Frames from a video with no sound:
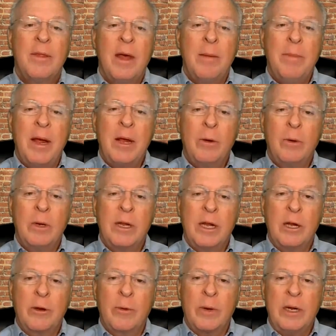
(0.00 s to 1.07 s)
they may
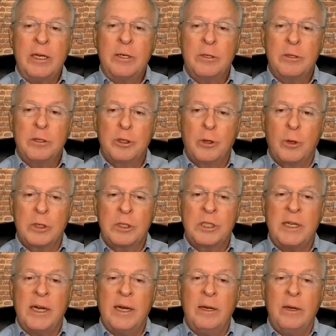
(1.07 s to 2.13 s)
only agree to the short
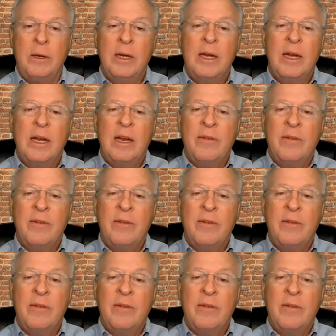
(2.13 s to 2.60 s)
sale